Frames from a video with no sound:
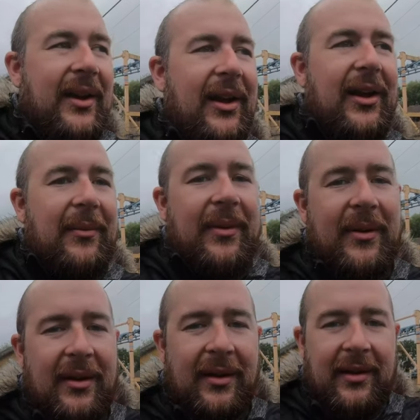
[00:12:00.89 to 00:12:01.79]
Um,
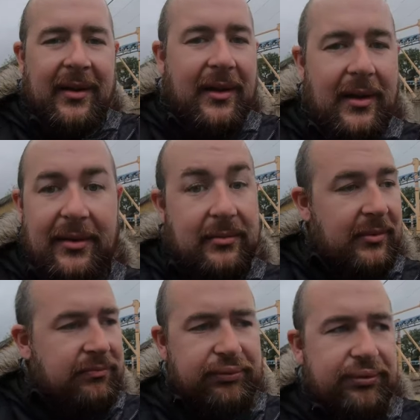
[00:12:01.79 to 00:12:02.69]

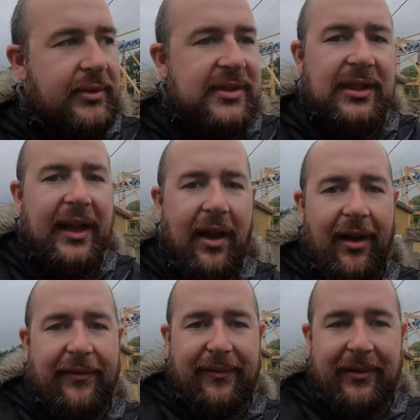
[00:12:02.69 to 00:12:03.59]
doesn't let
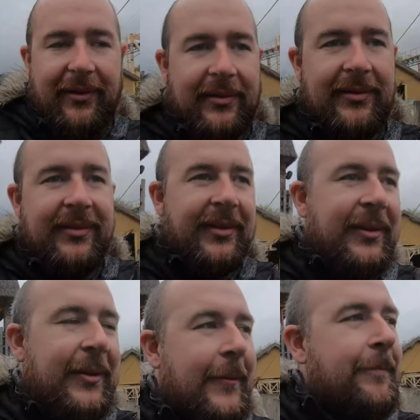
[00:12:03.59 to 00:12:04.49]
off. Forgotten how
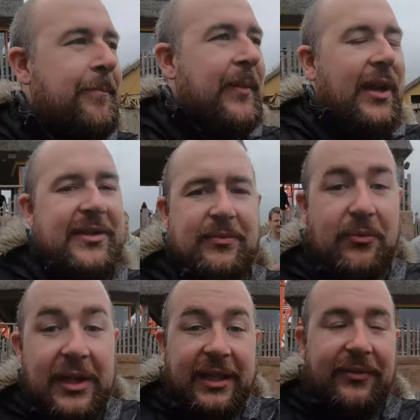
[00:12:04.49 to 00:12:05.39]
fun that was.
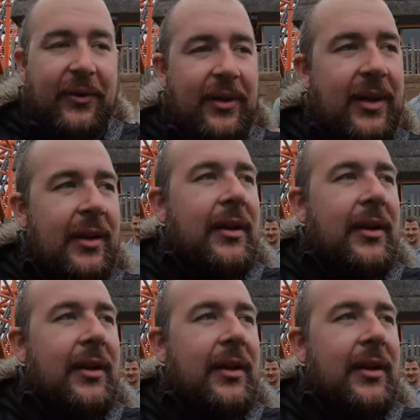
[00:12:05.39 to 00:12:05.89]
really fun.